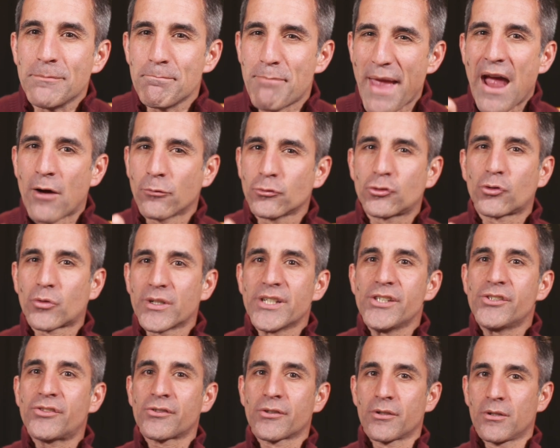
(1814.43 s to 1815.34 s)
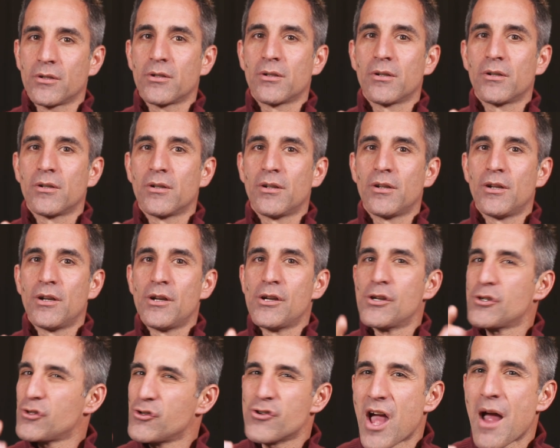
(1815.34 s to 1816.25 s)
boundaries,
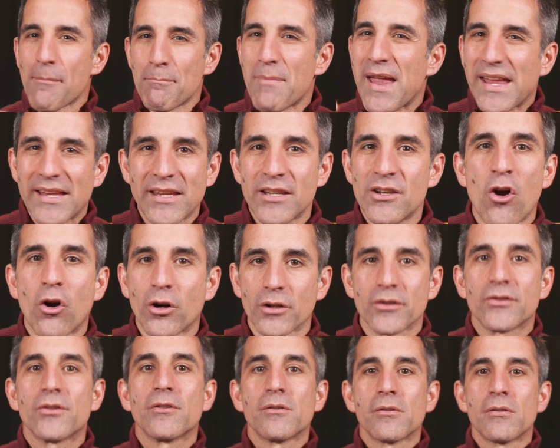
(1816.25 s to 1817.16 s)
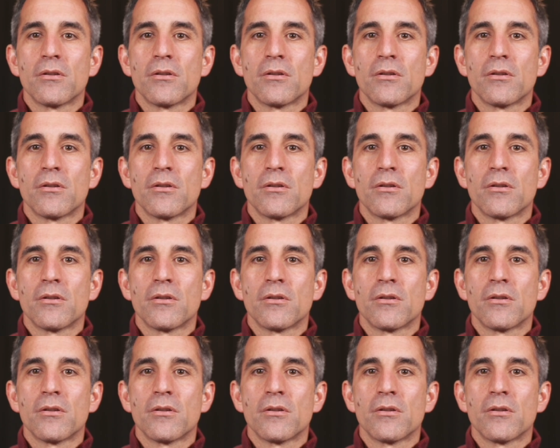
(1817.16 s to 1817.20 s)
you're not making art.